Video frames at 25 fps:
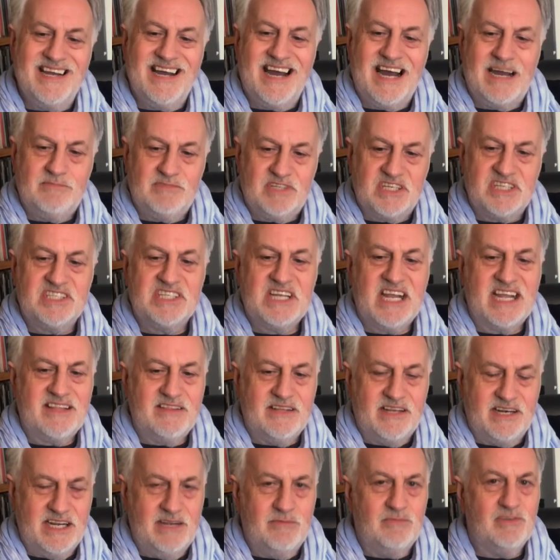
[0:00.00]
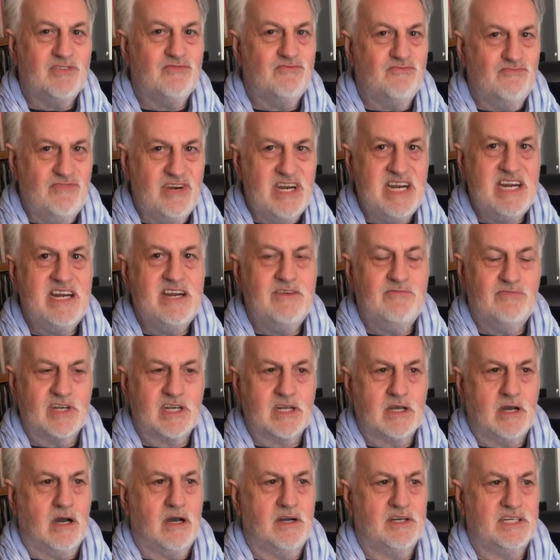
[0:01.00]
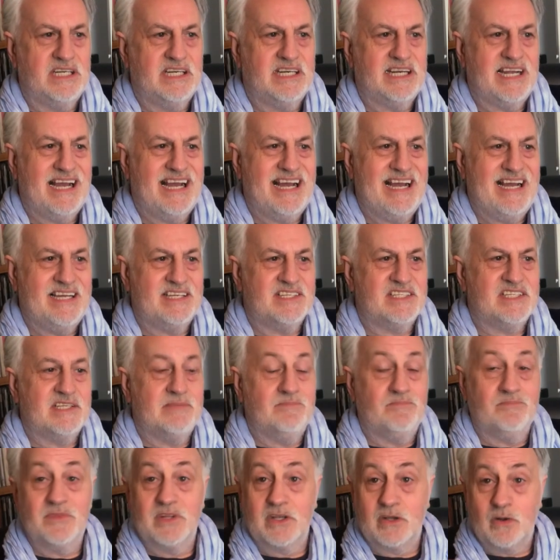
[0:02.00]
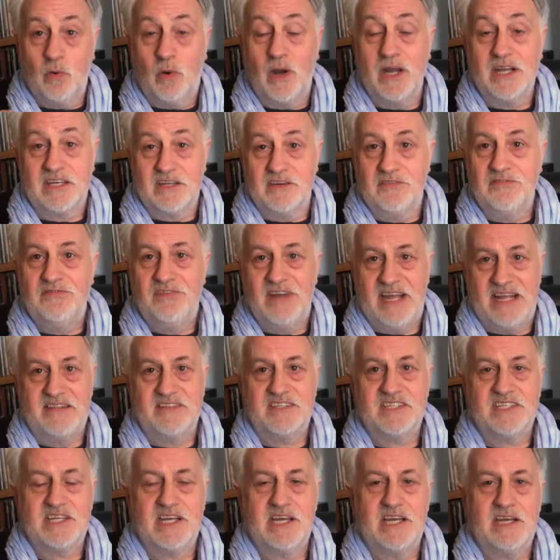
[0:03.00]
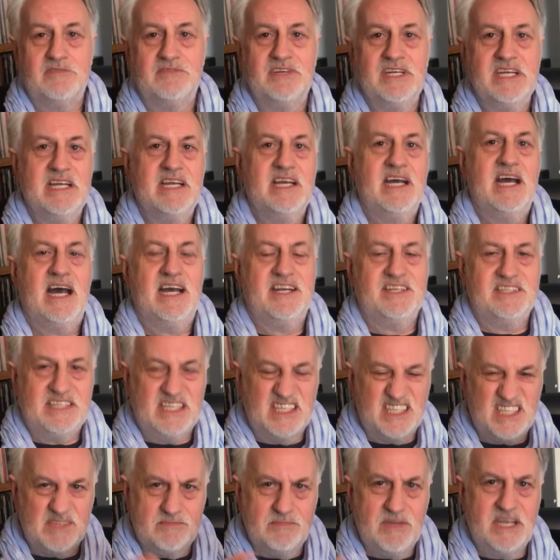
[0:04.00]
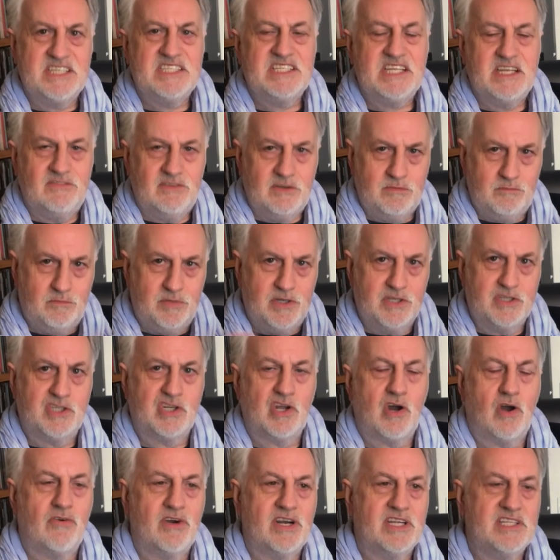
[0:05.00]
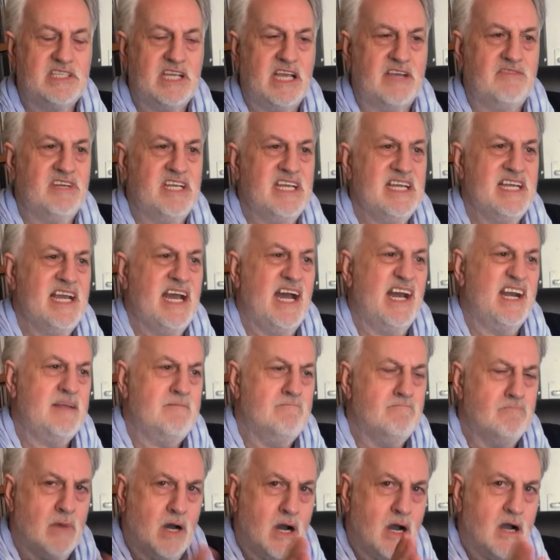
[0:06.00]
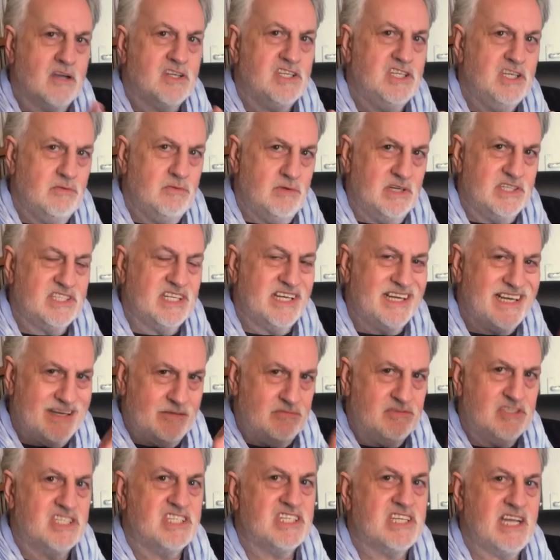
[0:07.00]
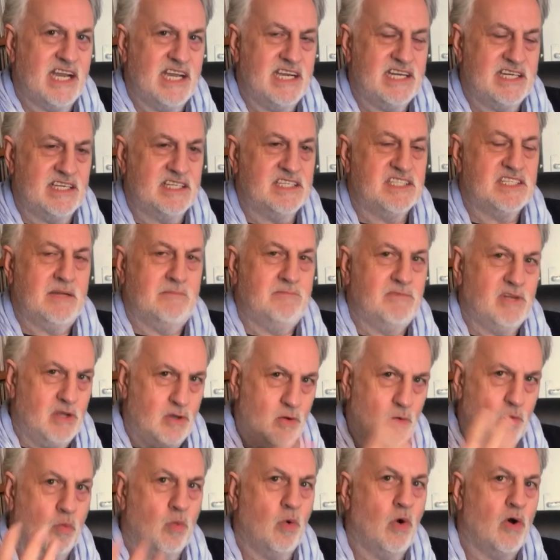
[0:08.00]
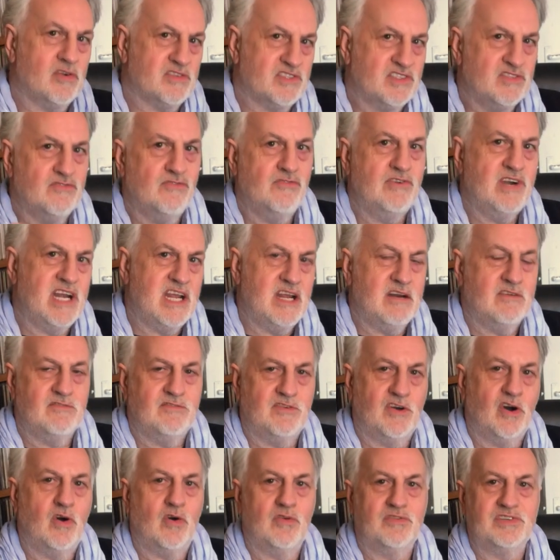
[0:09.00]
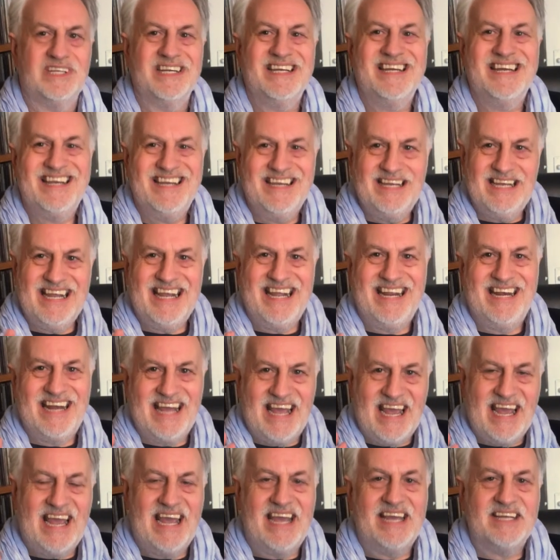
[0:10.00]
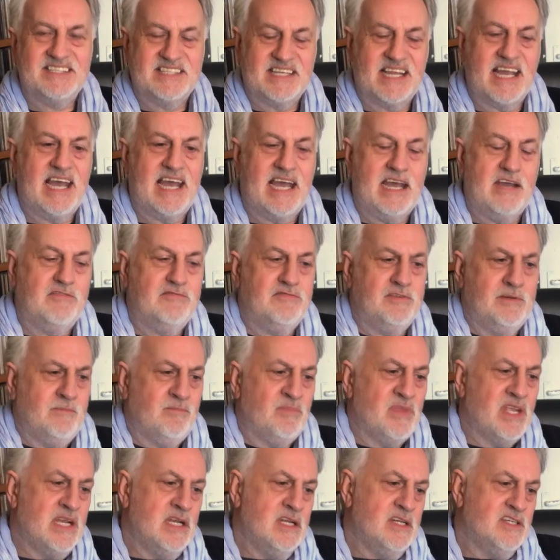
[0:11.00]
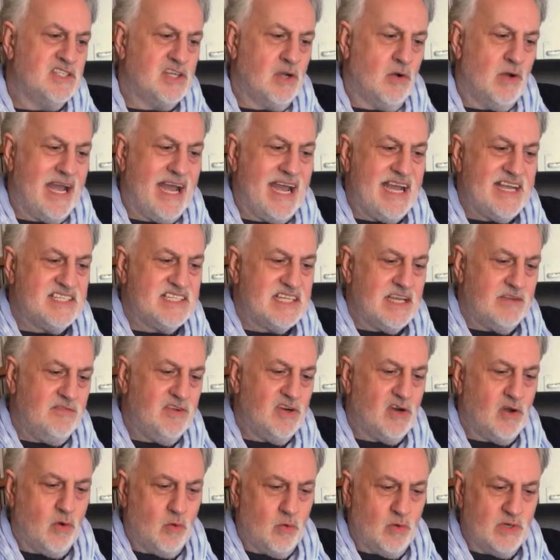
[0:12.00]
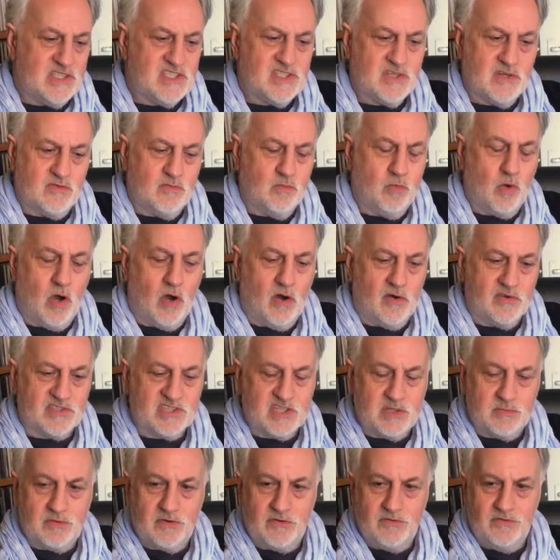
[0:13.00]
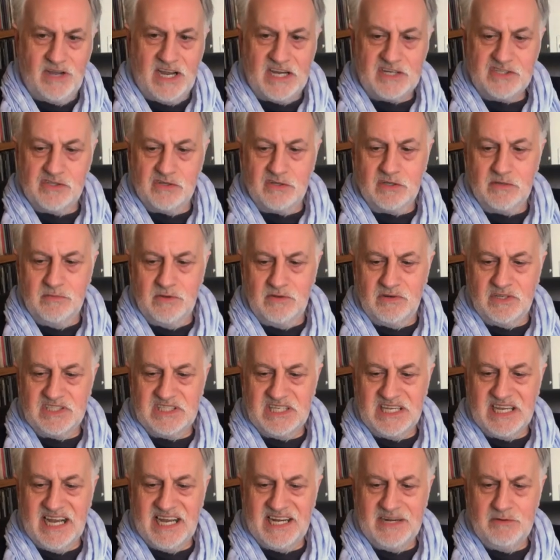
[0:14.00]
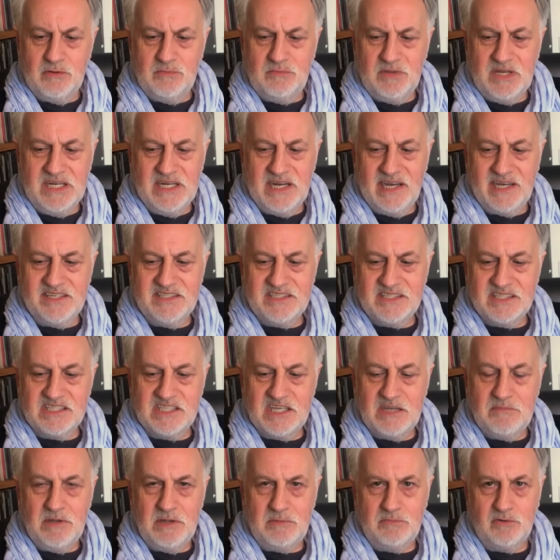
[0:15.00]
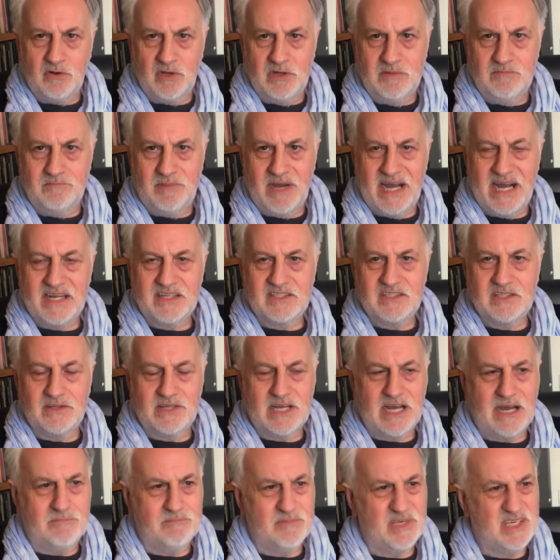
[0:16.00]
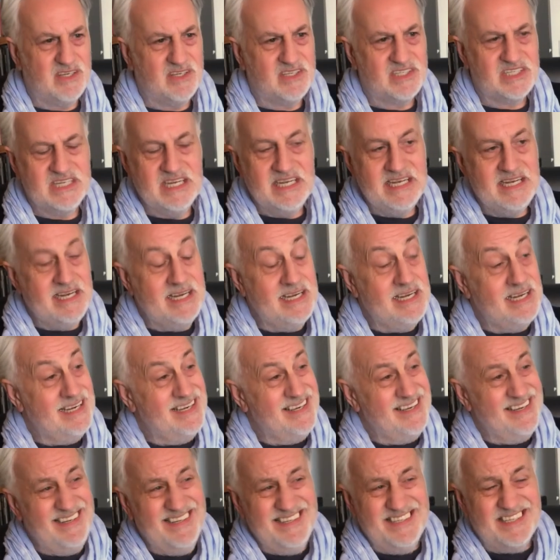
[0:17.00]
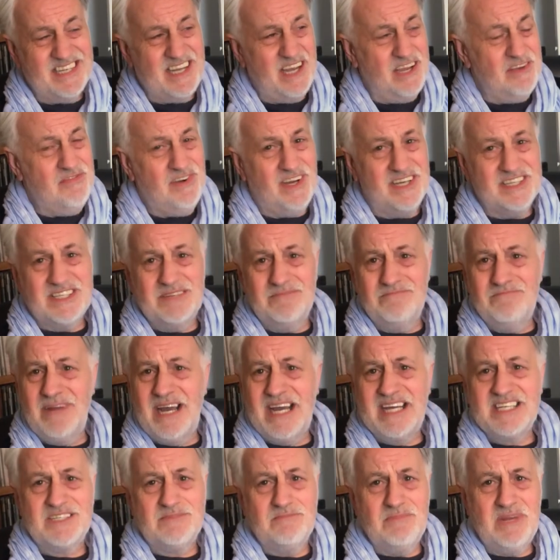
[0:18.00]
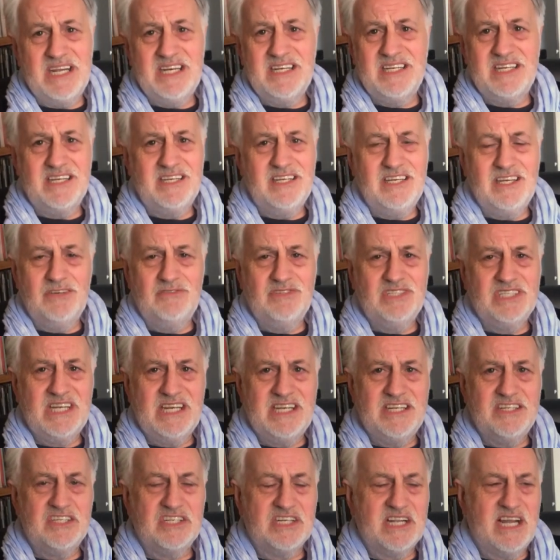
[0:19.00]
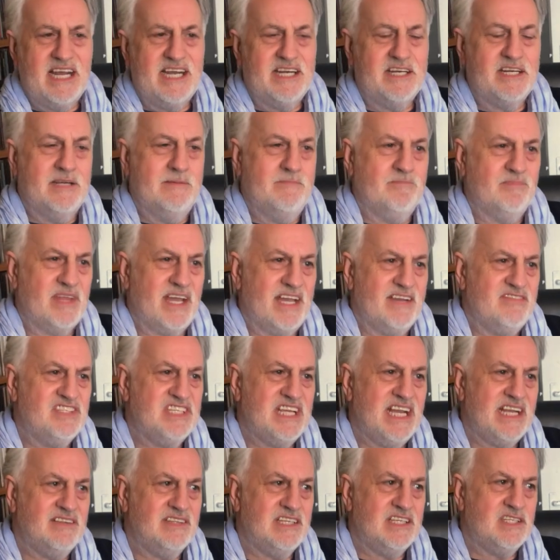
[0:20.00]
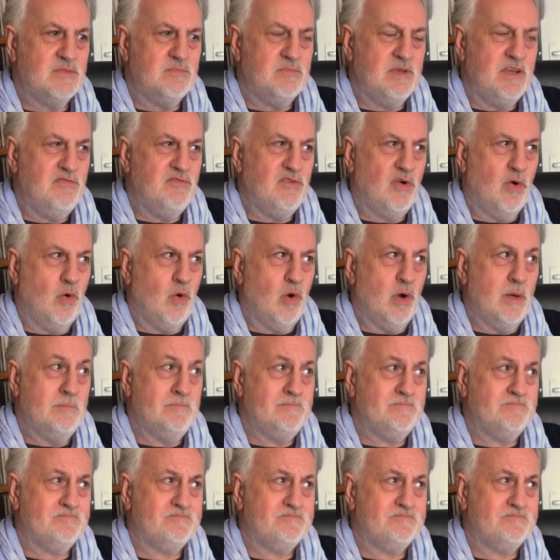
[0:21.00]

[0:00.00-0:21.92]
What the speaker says: I'm just saying that it was really regarded as quite offensive and dismissive and pejorative. And it marked you as an outsider, somebody who wasn't really involved in SF. So SF, it always sort of was to the professional community. And it would be nice to see people going back to that, because sci-fi is a mass media usage. And I've said this before.